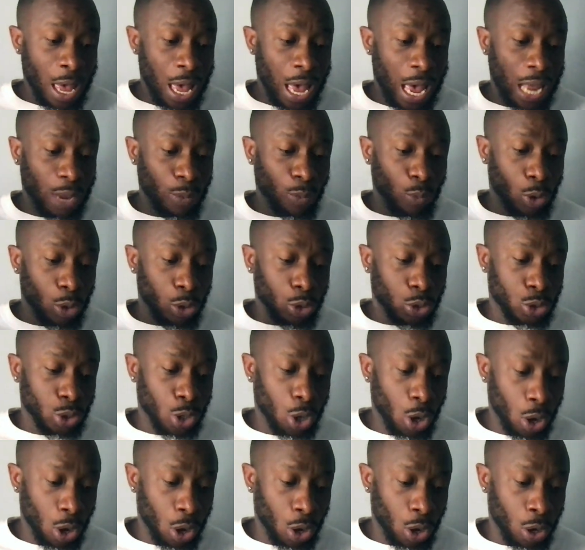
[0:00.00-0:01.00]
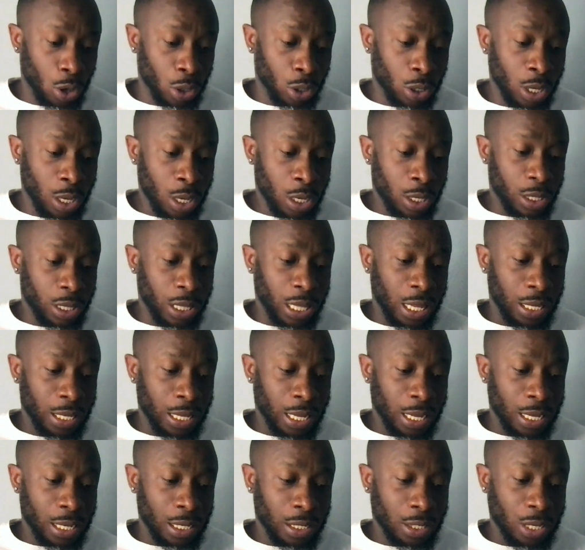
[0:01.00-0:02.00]
and were taught that,
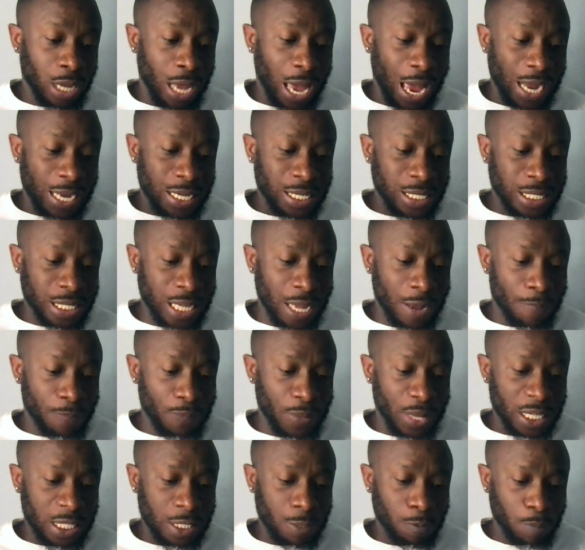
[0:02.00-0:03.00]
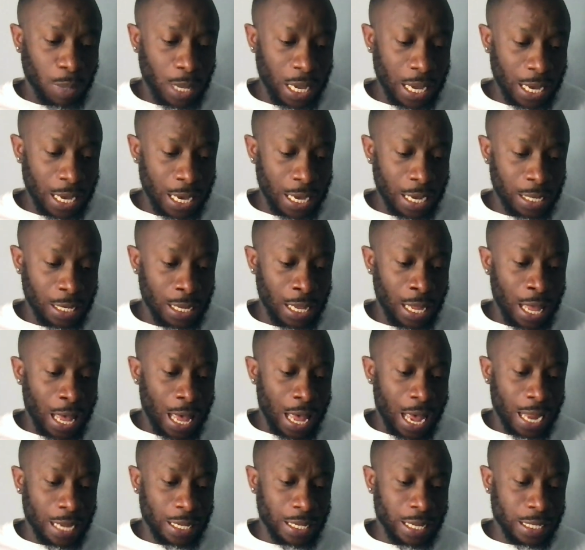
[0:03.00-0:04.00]
that, to accept this pain
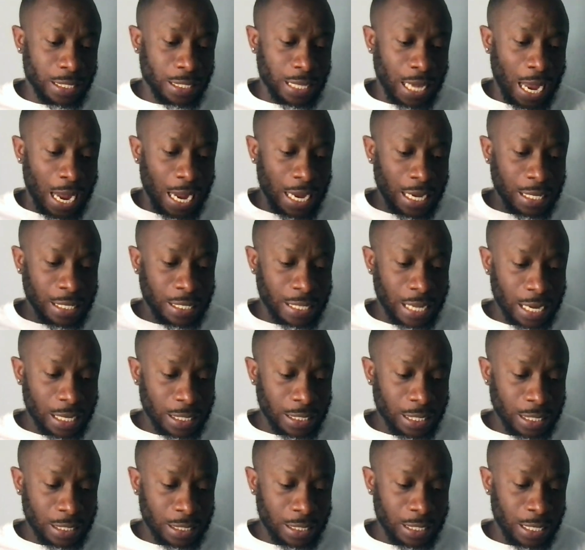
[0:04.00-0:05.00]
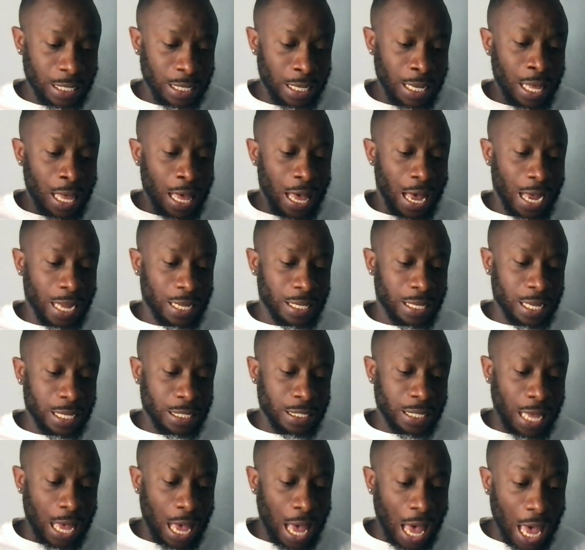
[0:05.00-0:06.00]
and this identity and
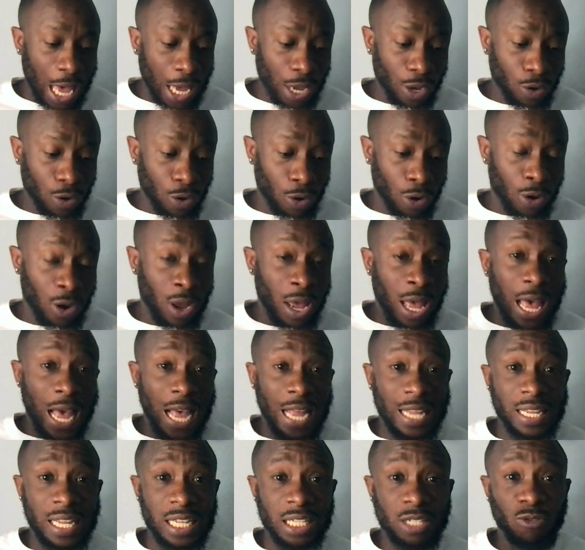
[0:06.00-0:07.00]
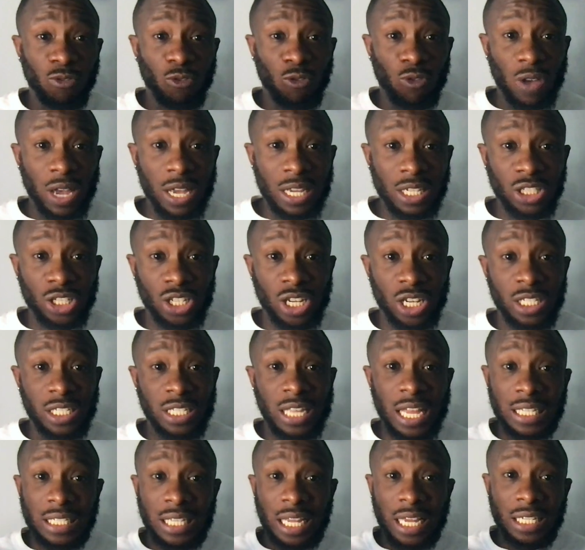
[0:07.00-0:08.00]
this anger and this vengeance
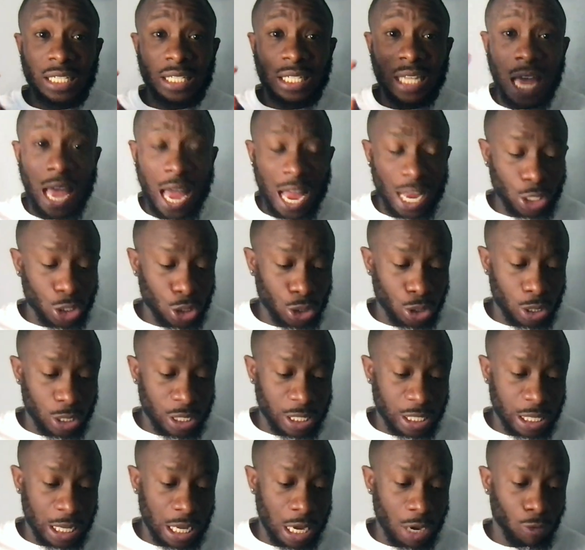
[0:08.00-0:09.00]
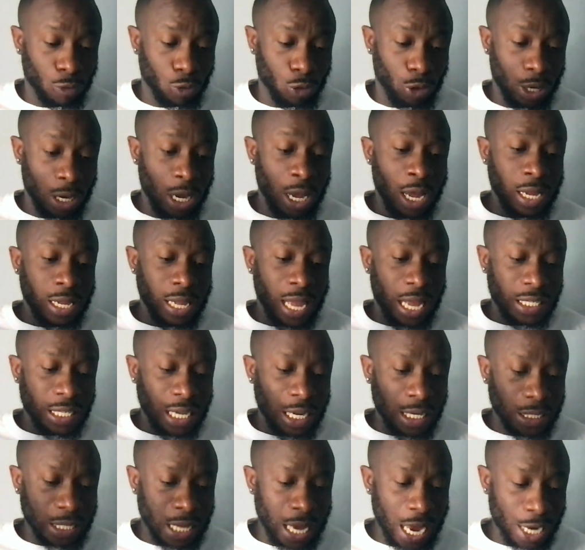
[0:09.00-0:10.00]
that's attached to slavery that's
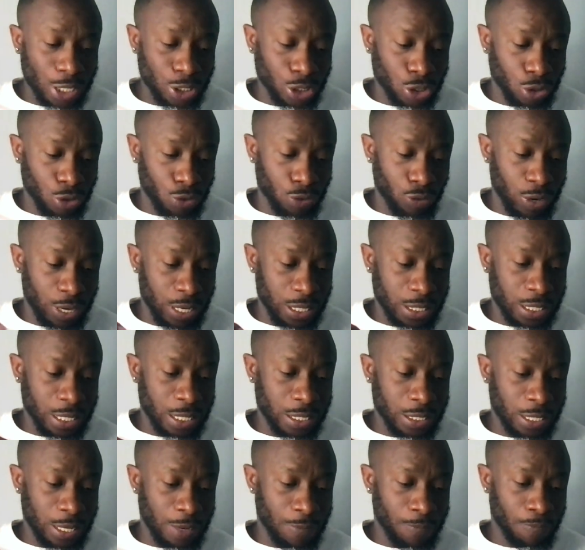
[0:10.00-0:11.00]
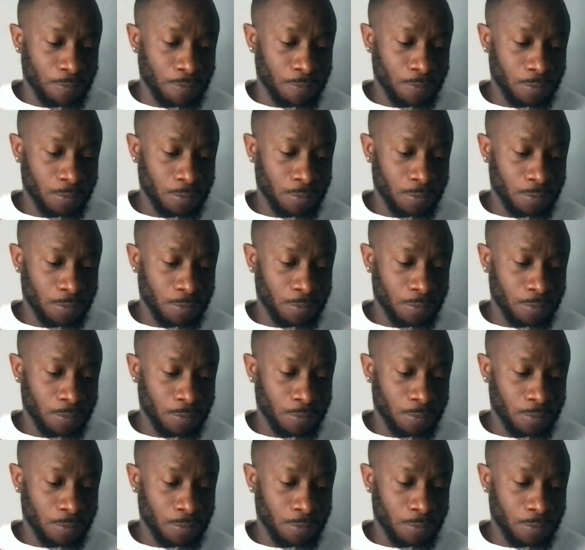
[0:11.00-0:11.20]
attached to racism